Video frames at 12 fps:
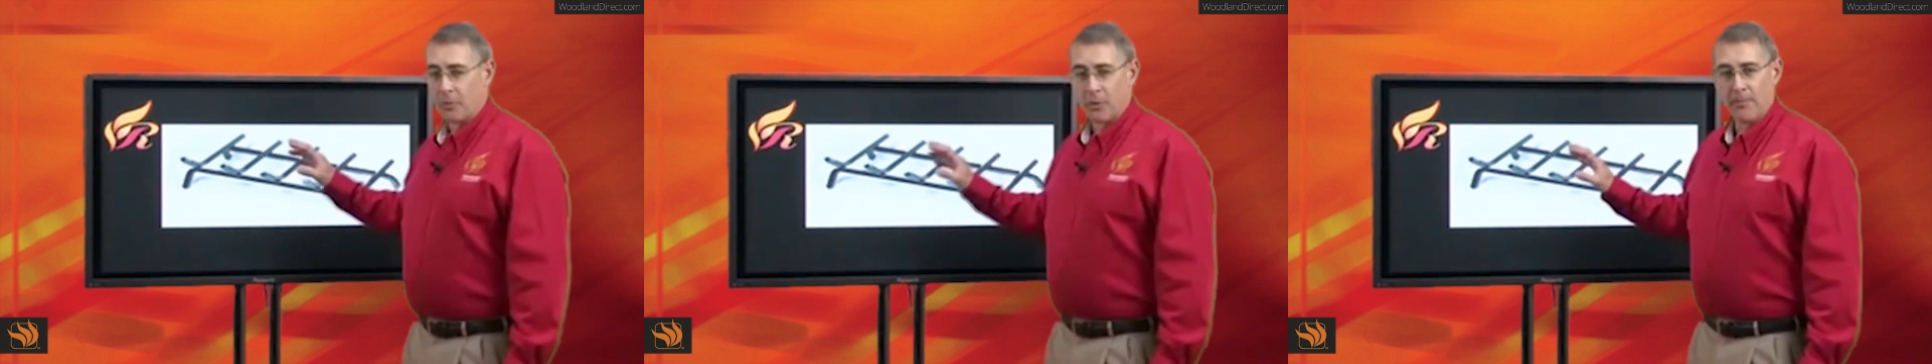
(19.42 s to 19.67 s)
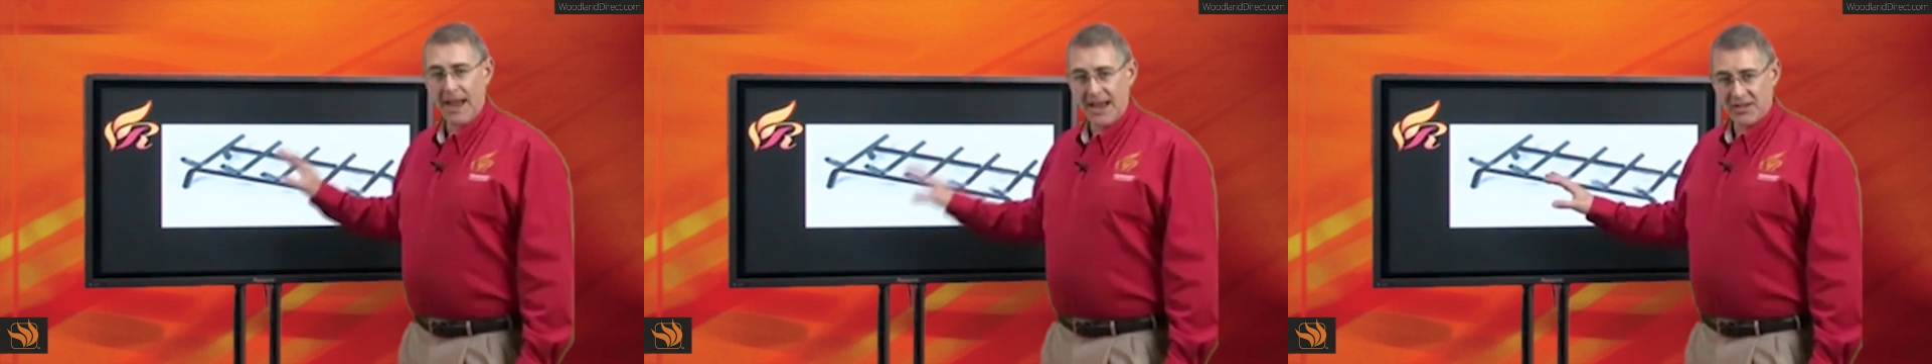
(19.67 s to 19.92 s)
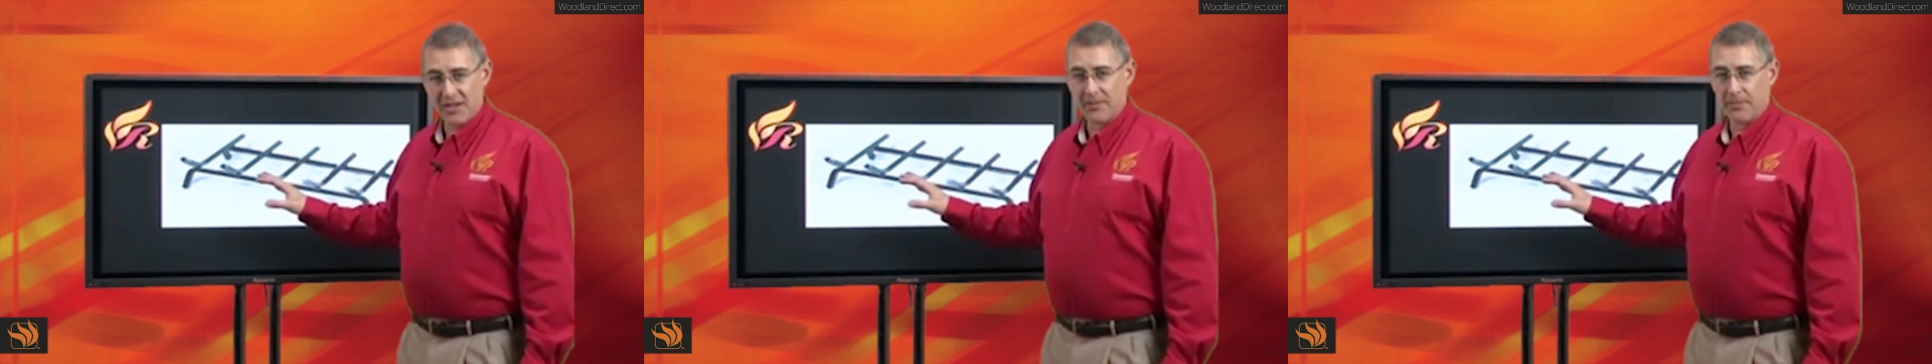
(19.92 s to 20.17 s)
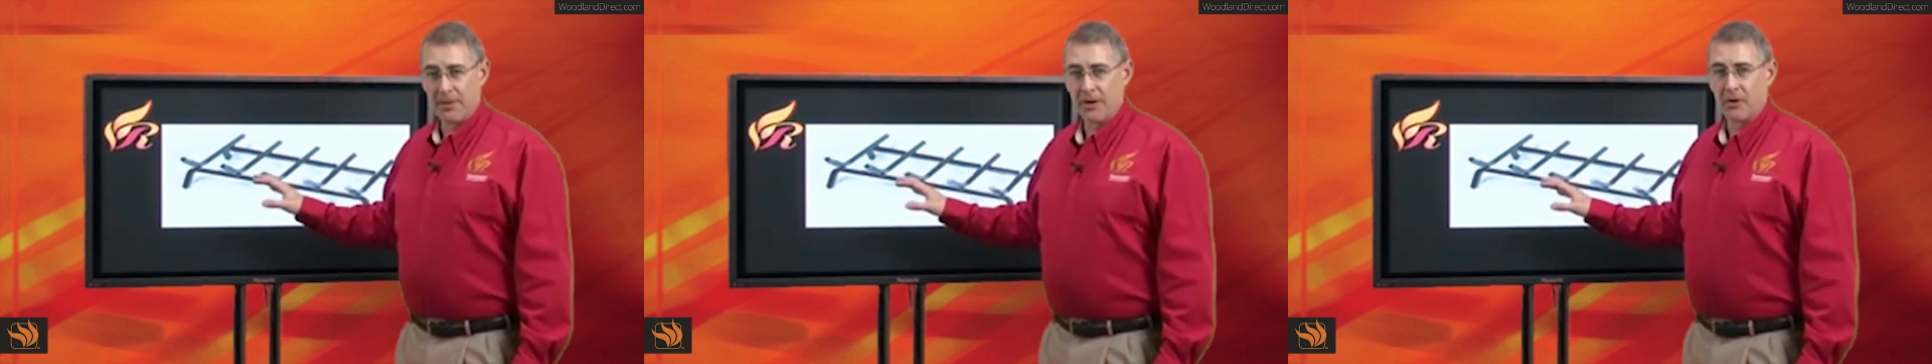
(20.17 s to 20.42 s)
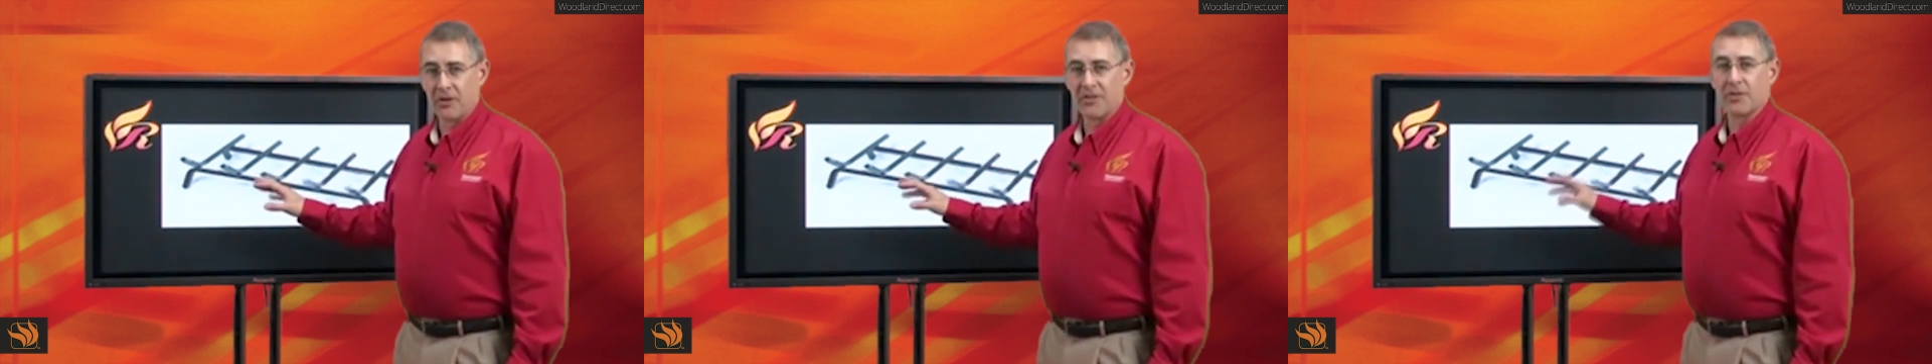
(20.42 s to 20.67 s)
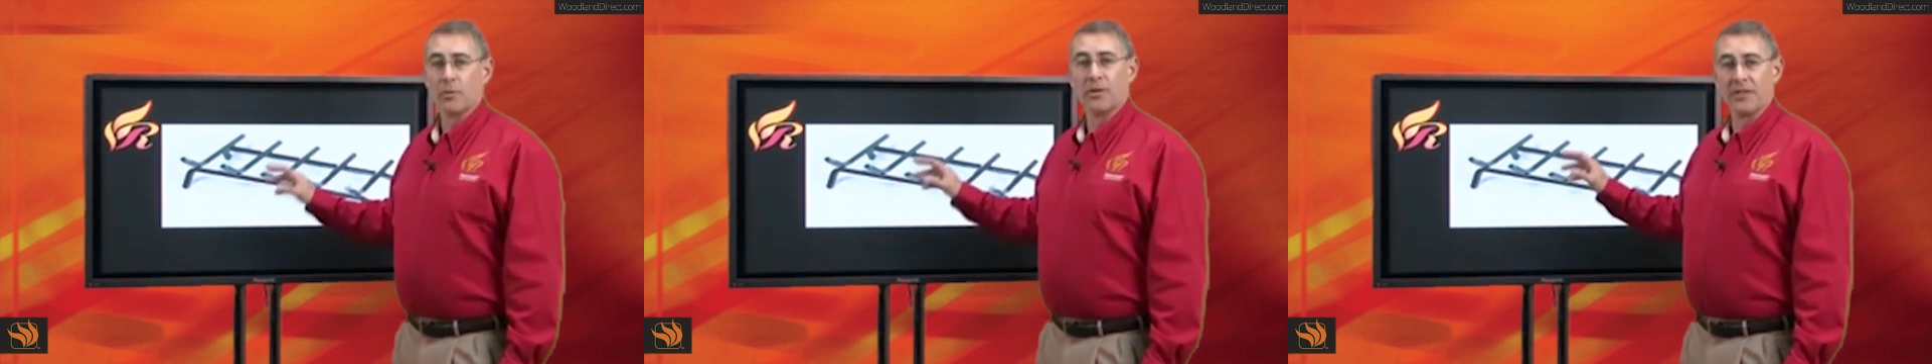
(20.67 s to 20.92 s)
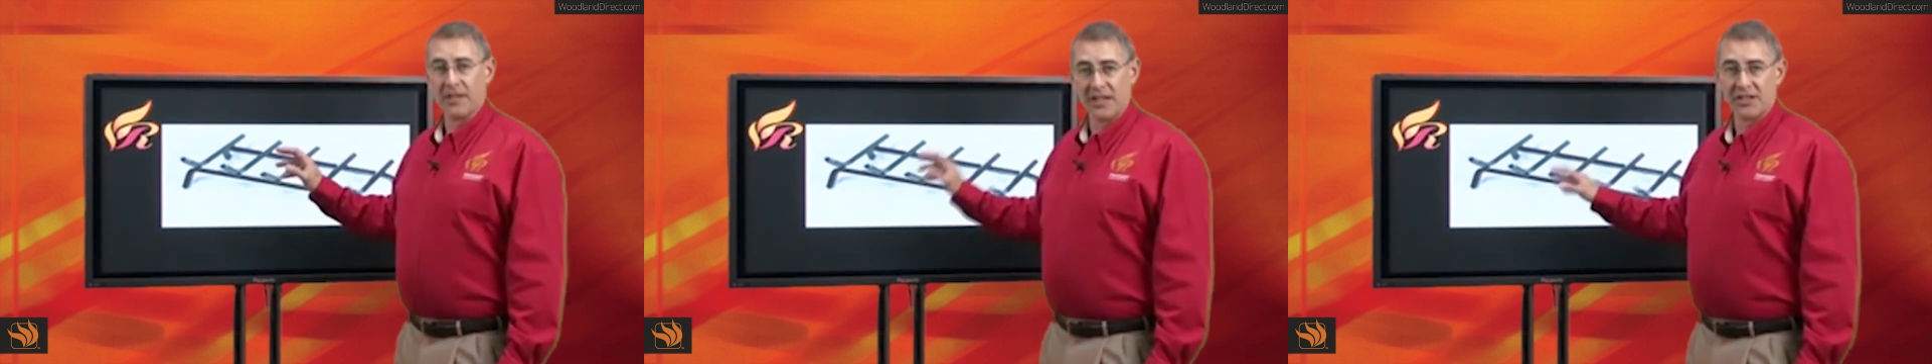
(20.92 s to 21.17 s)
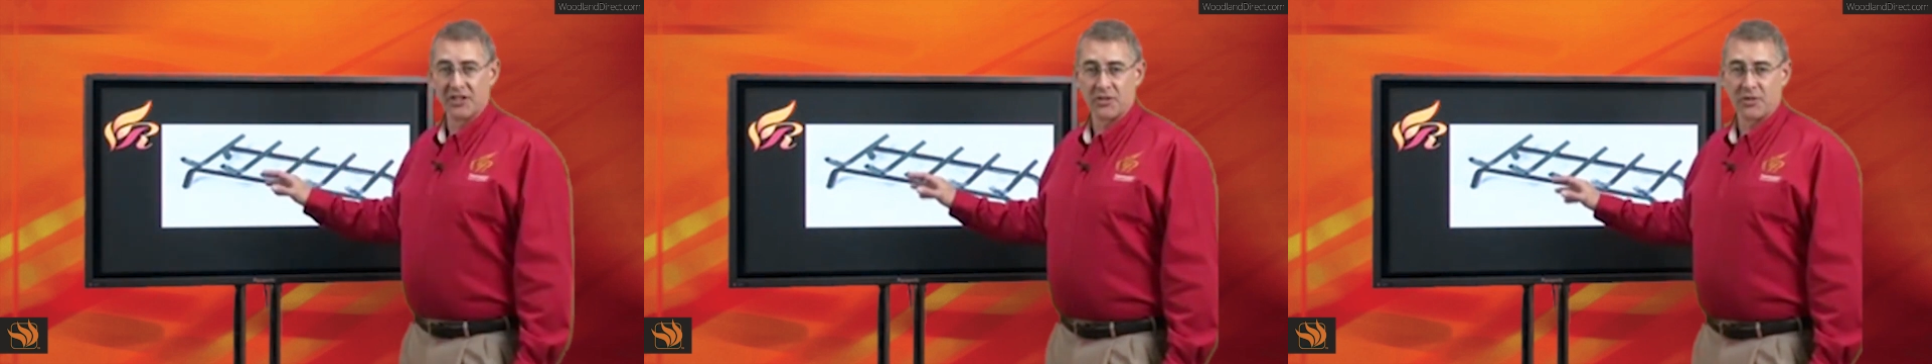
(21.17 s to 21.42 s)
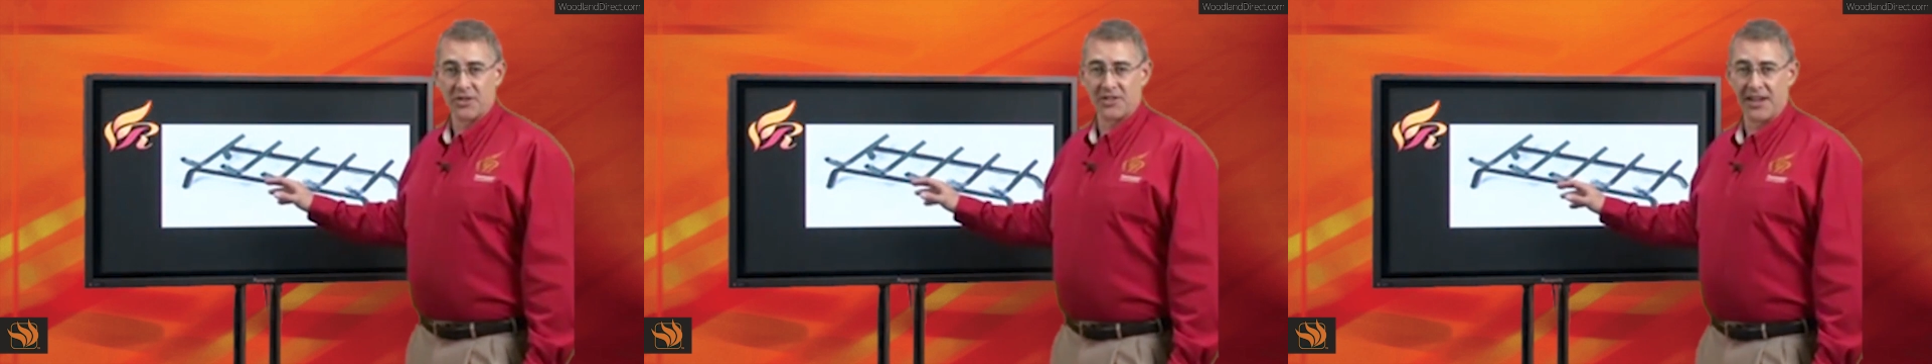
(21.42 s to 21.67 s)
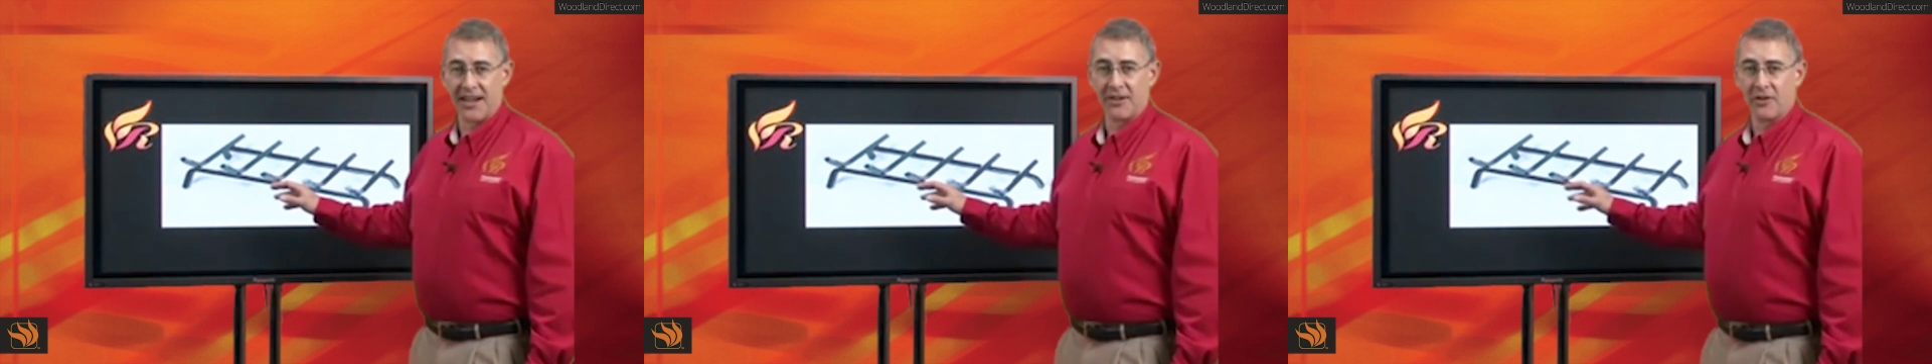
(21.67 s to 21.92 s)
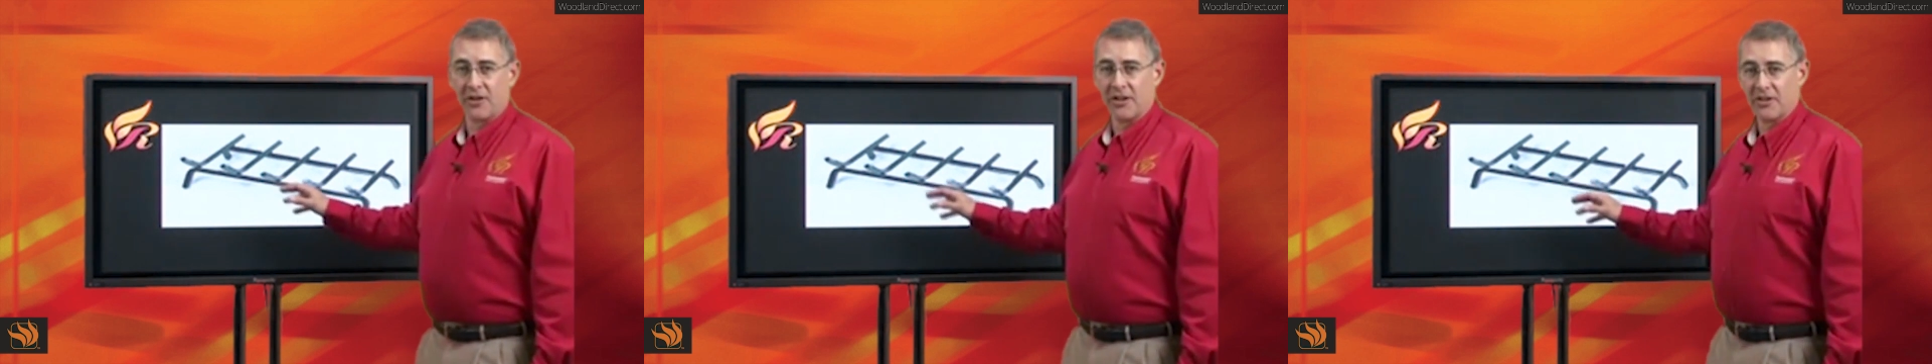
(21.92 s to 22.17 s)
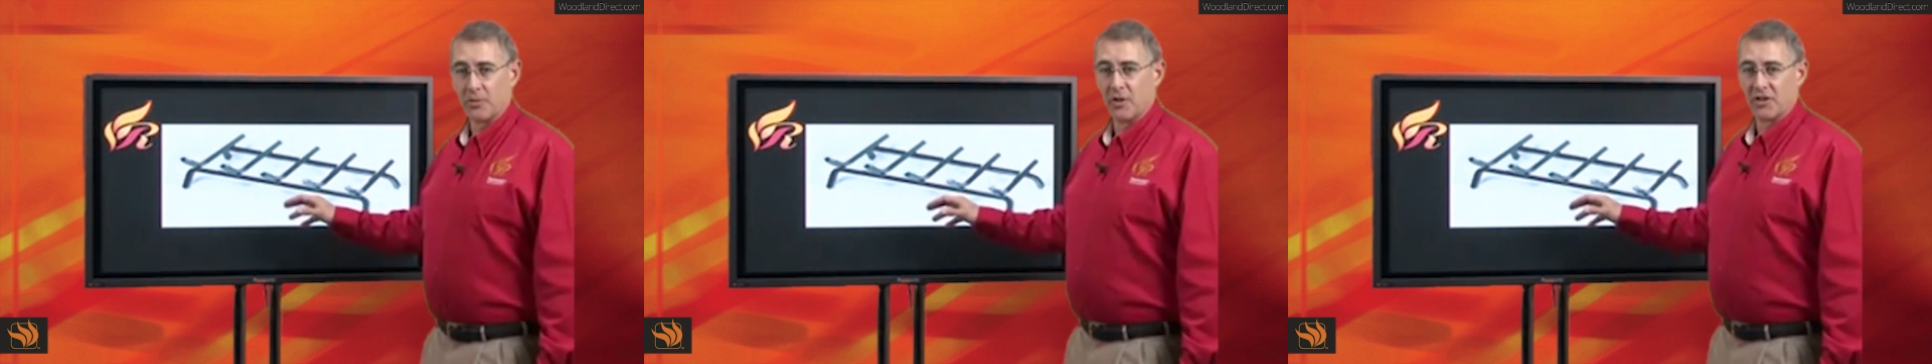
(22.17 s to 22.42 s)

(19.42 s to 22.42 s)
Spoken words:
a more massive appearance than what the industry standard is,